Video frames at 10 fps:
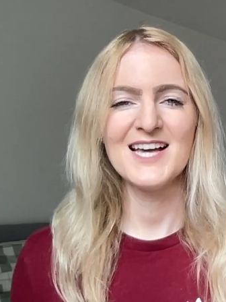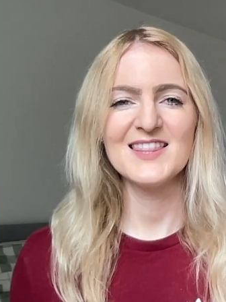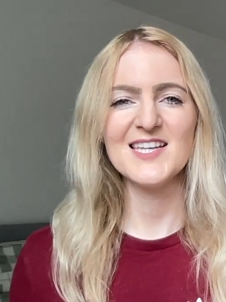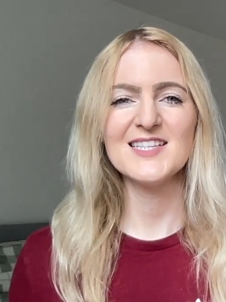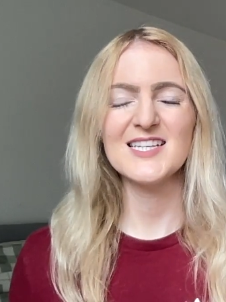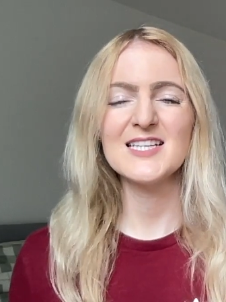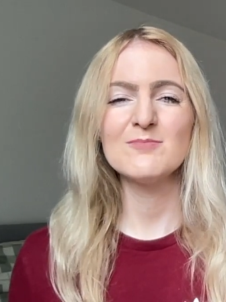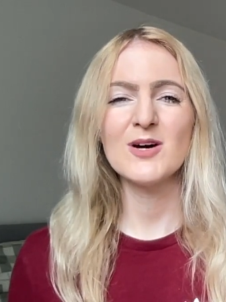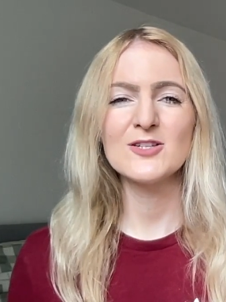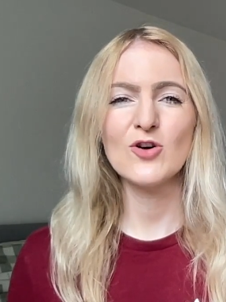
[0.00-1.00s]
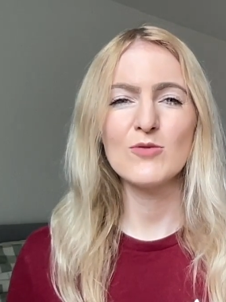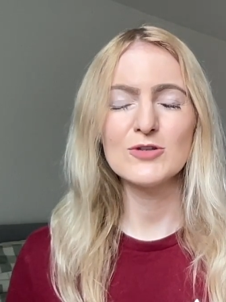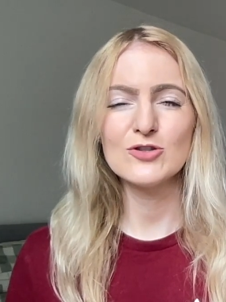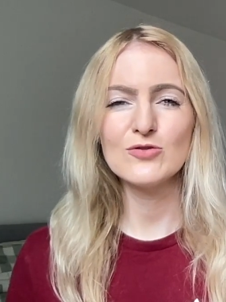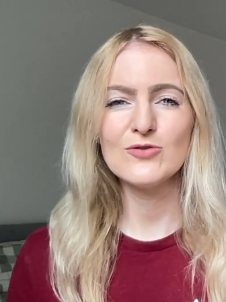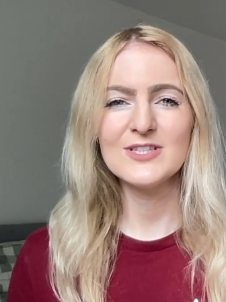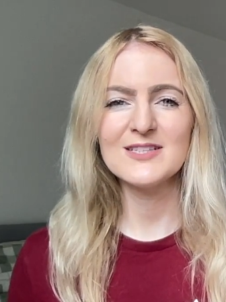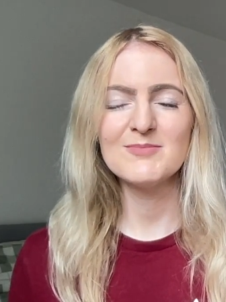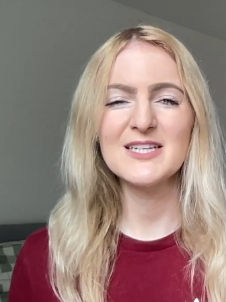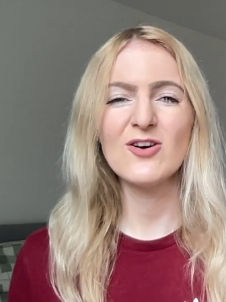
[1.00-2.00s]
This is my top choice
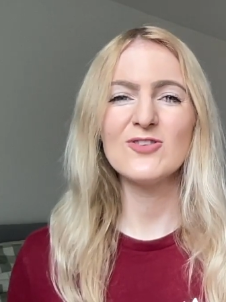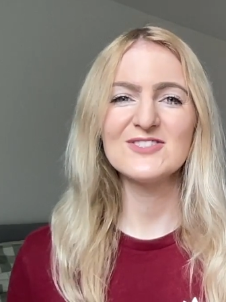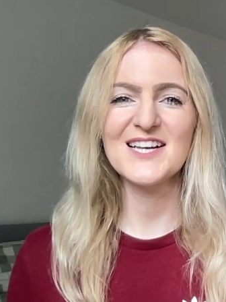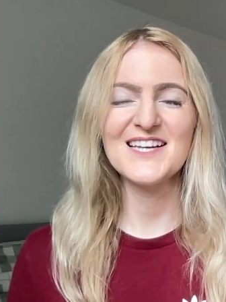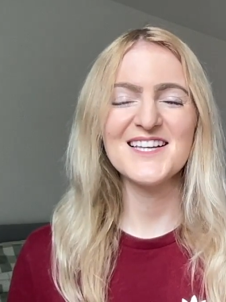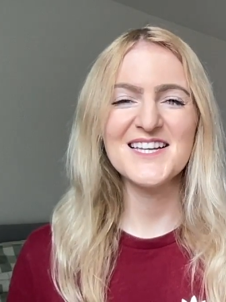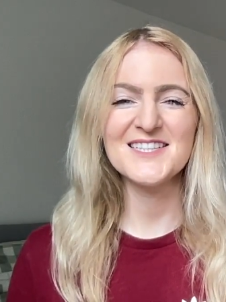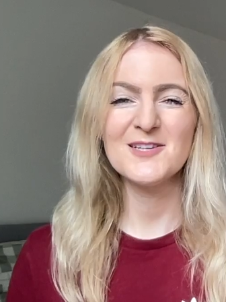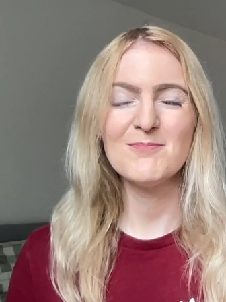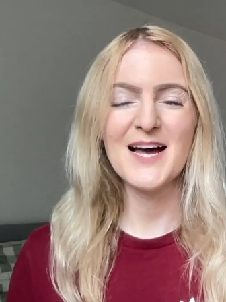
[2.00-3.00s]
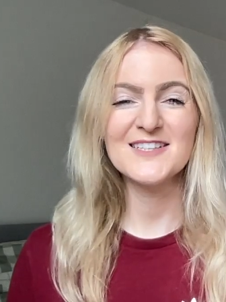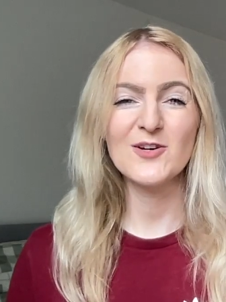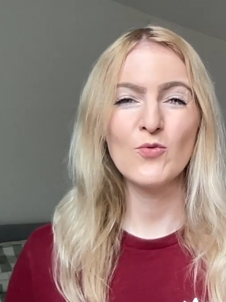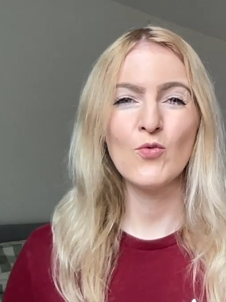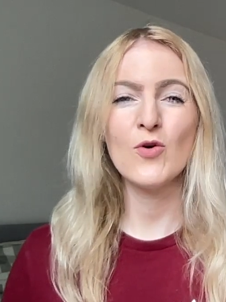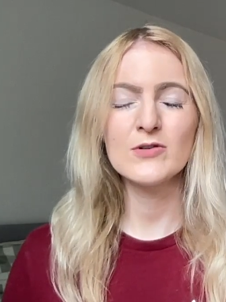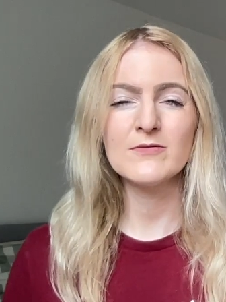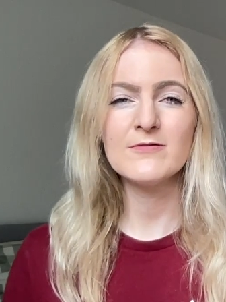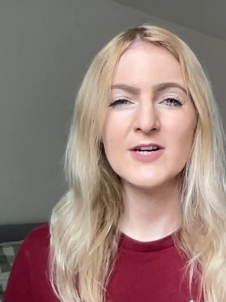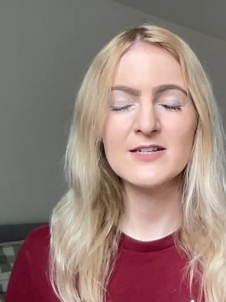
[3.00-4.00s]
because it is the best one
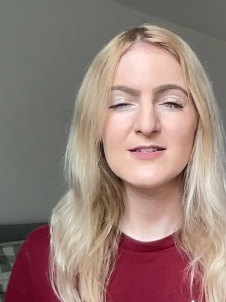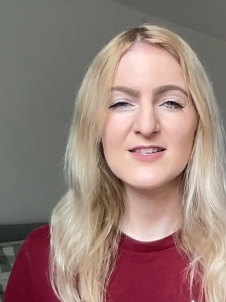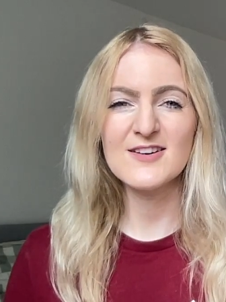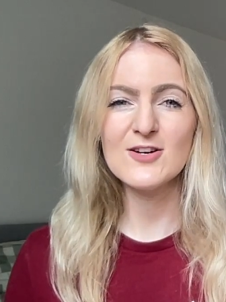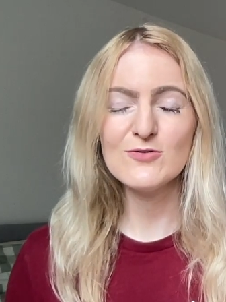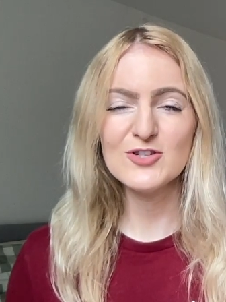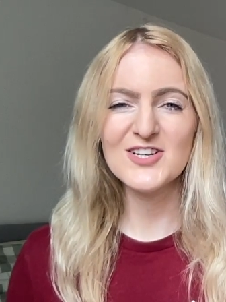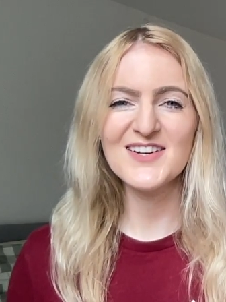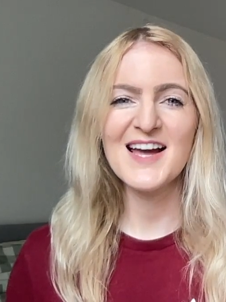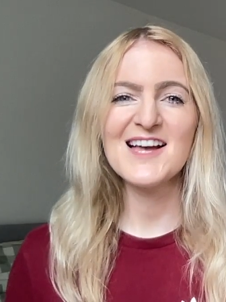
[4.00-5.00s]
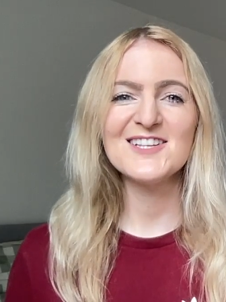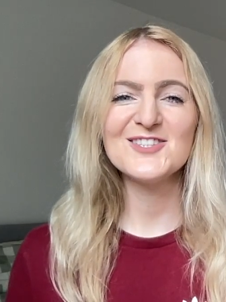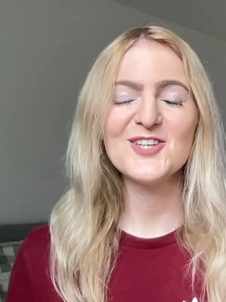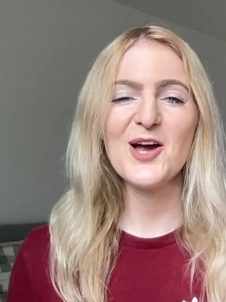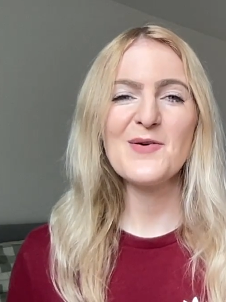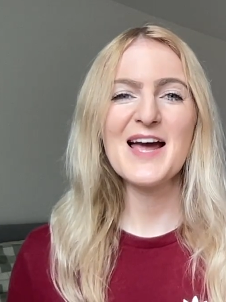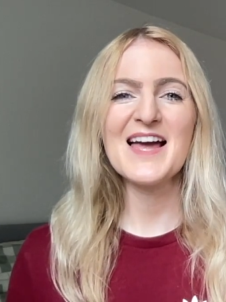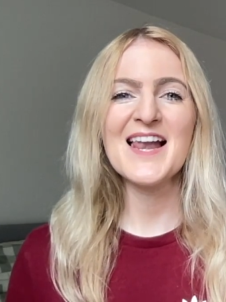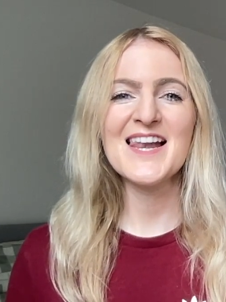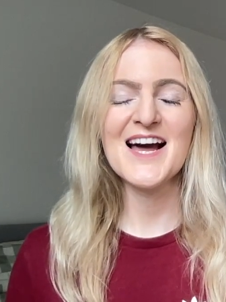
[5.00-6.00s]
fund solution, so
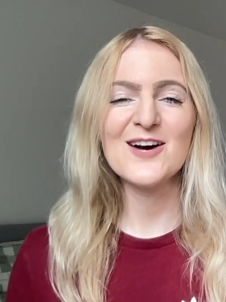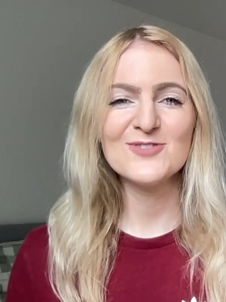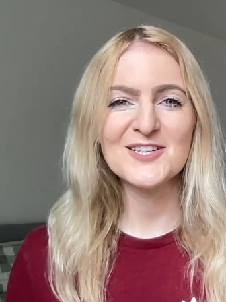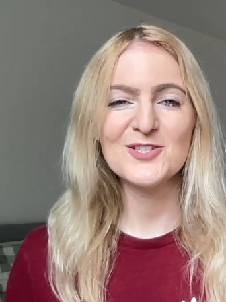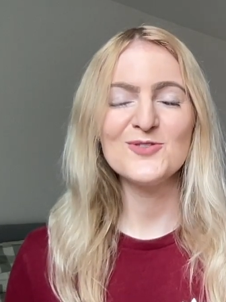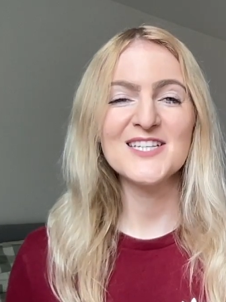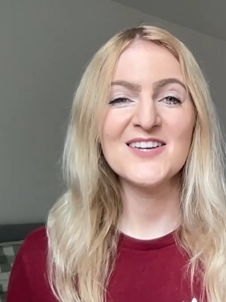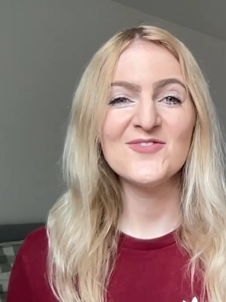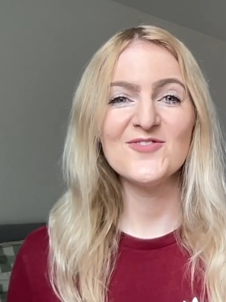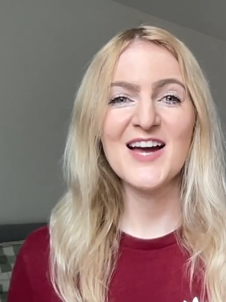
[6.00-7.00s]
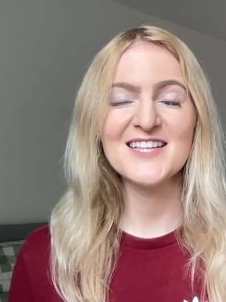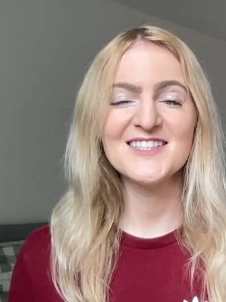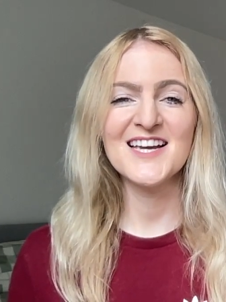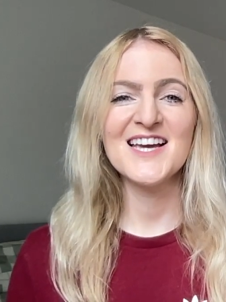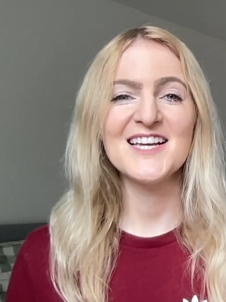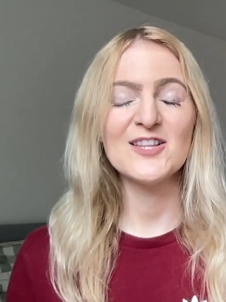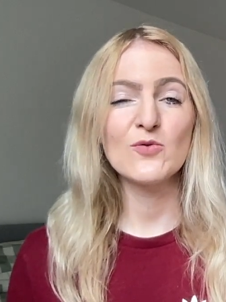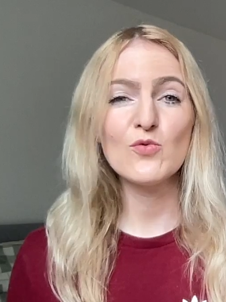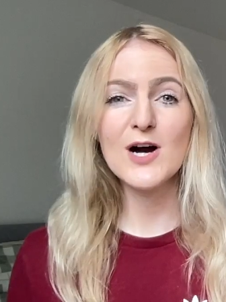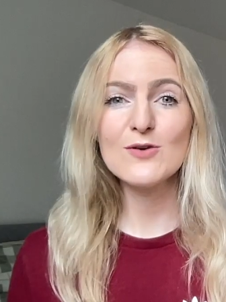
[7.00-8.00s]
it allows you to invest in the
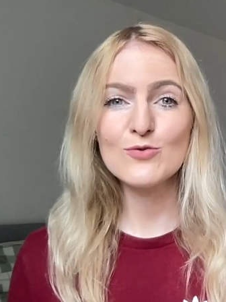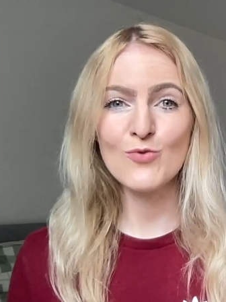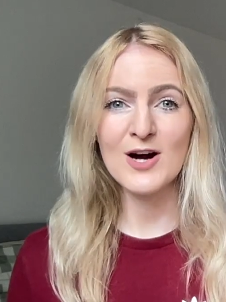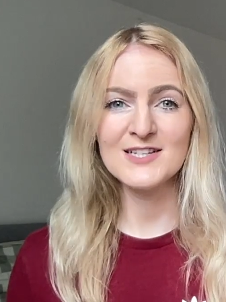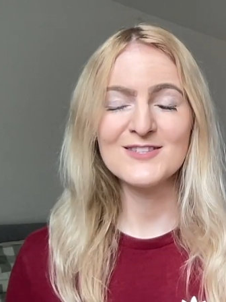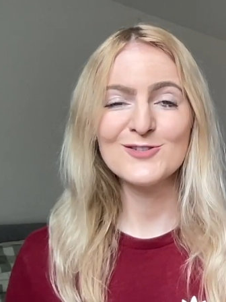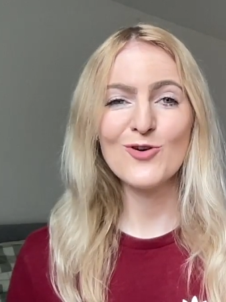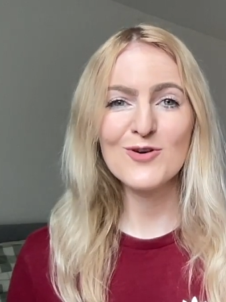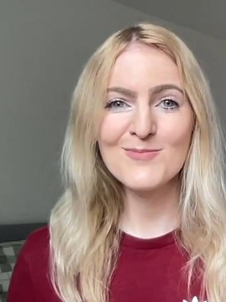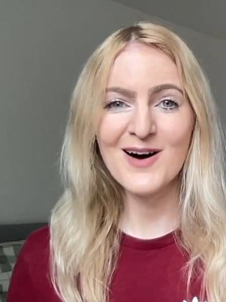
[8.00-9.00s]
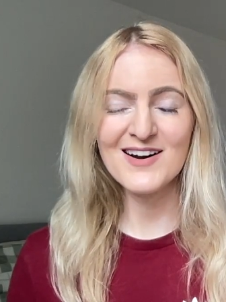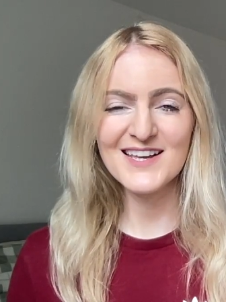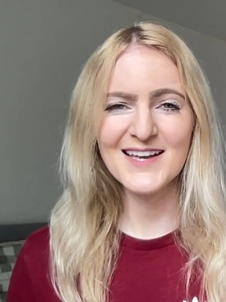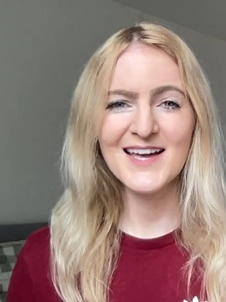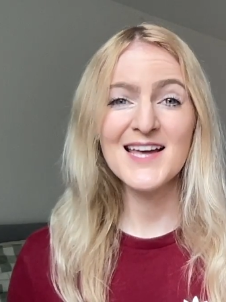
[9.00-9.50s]
worldwide stock market